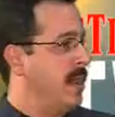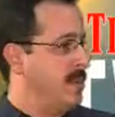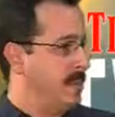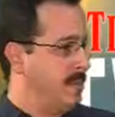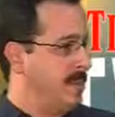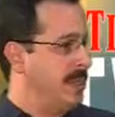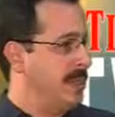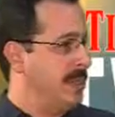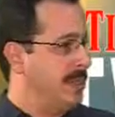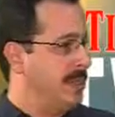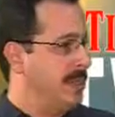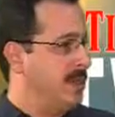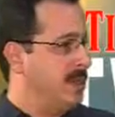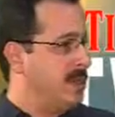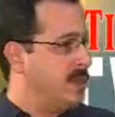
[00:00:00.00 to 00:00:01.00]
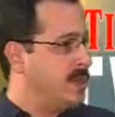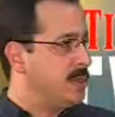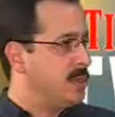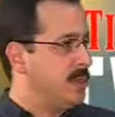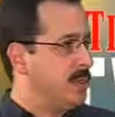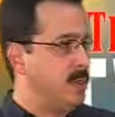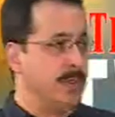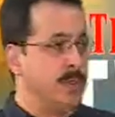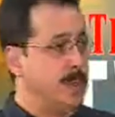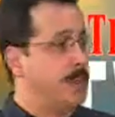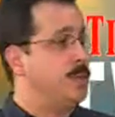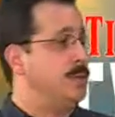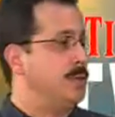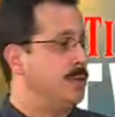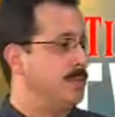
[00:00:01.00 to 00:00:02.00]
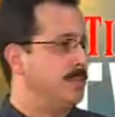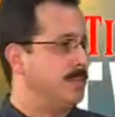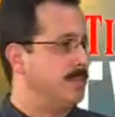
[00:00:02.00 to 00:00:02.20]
capability to users.